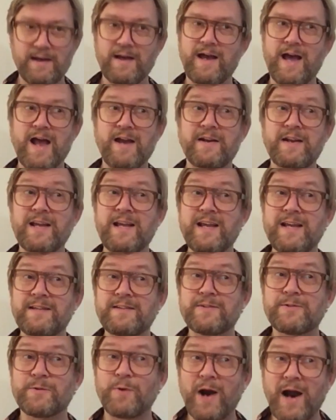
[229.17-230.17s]
And he
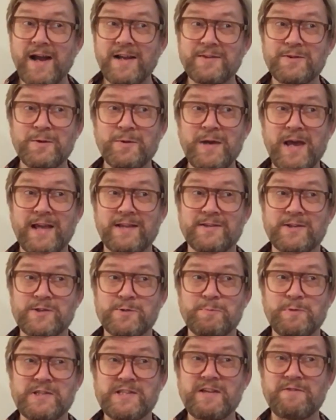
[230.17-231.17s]
tried to get the
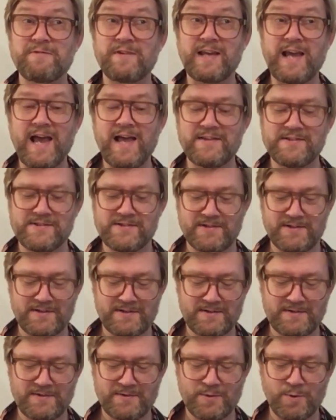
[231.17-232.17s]
specific
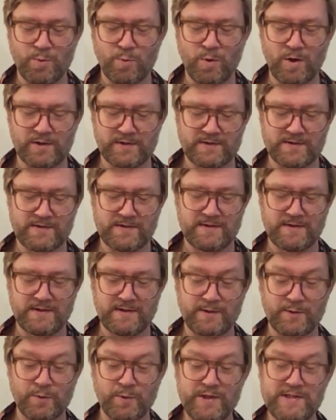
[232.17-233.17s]
answer to what
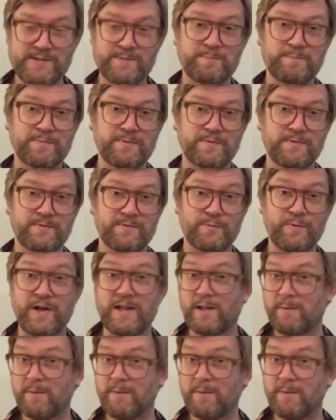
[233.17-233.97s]
crisp really